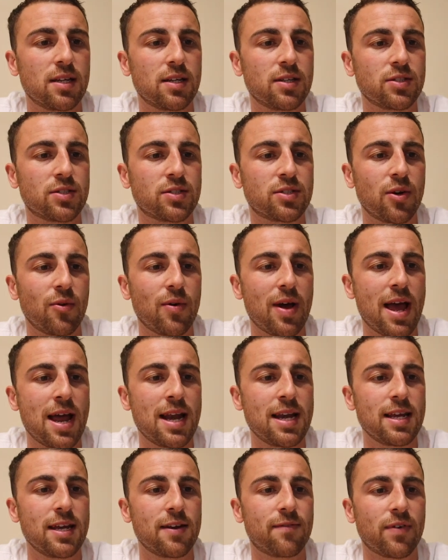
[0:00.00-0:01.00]
So
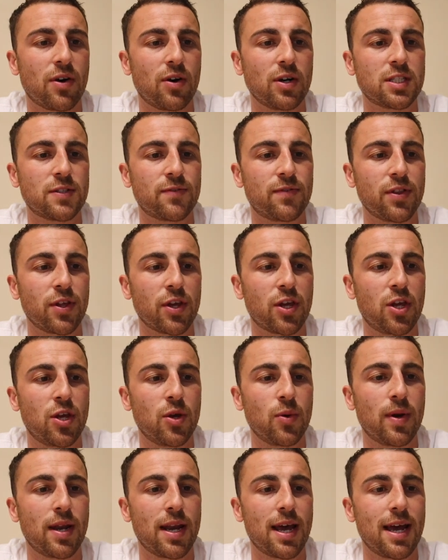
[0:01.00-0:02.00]
any advice for the
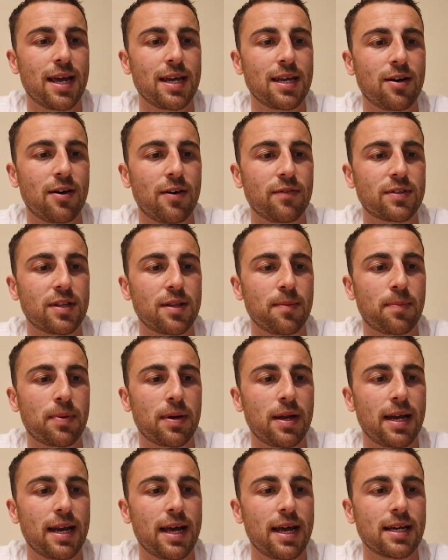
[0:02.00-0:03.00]
Q and A after the
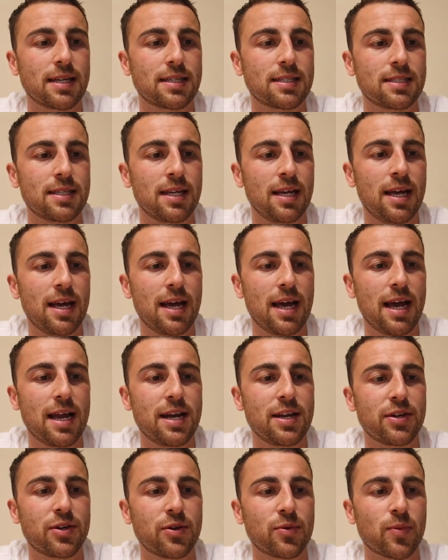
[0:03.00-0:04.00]
Plan X?
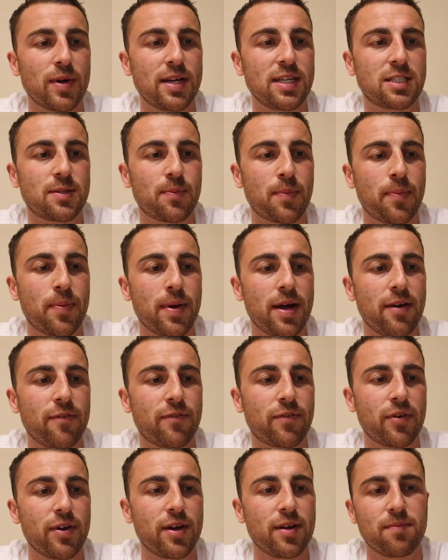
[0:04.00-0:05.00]
Any good ways to prepare
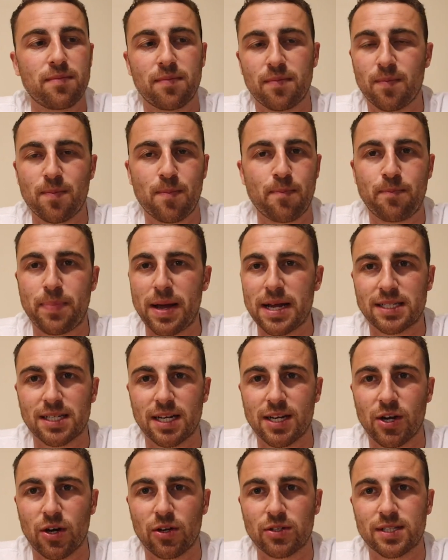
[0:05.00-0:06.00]
for it?
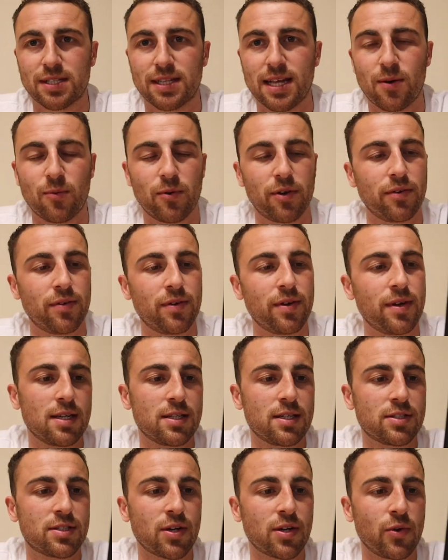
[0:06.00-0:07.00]
Basically answered that one.
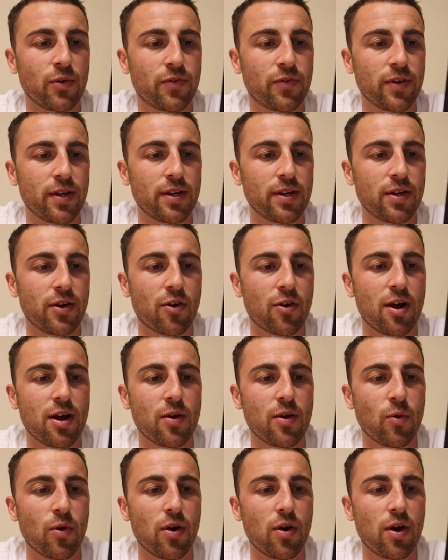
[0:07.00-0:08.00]
Sophie, all right,
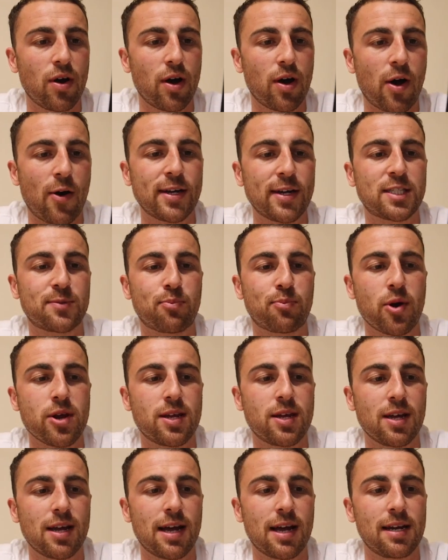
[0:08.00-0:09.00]

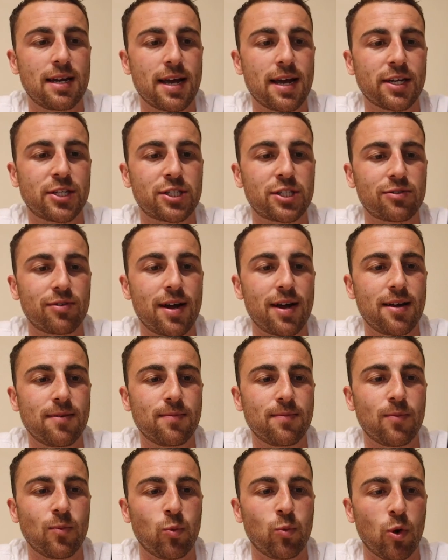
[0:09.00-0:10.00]
icebreaker and lecturette,
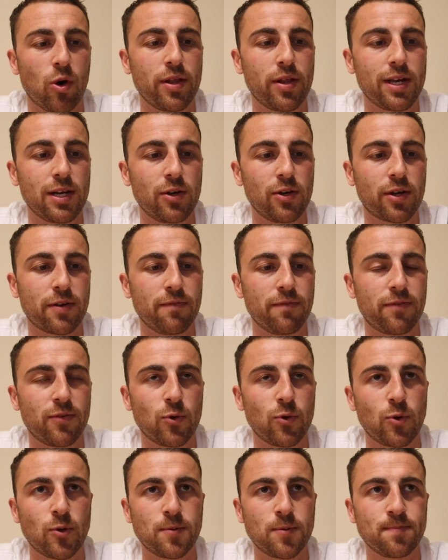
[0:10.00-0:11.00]
what are they looking
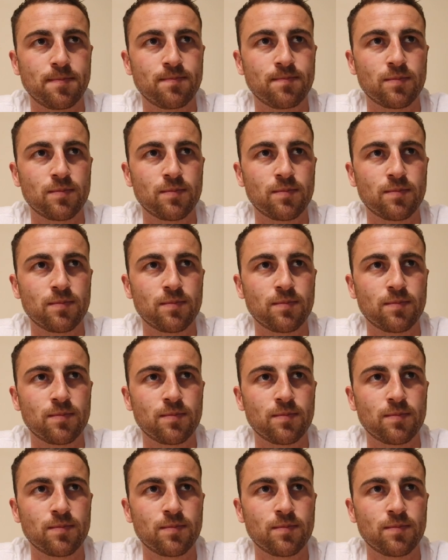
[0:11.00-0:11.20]
for?